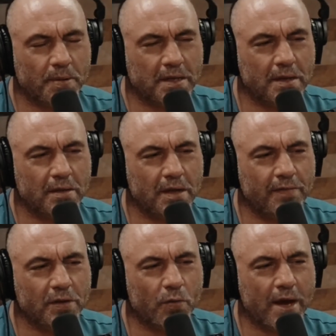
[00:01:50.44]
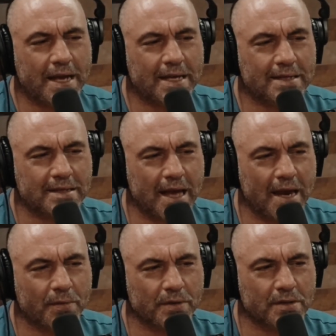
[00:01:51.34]
even the way he said
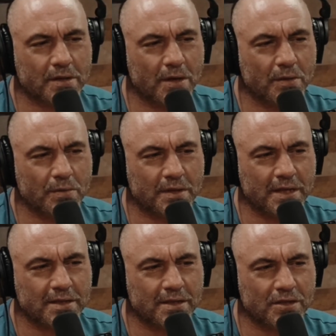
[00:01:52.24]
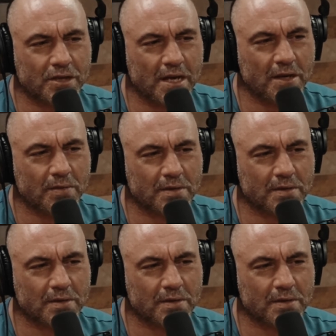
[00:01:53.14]
it was so disingenuous.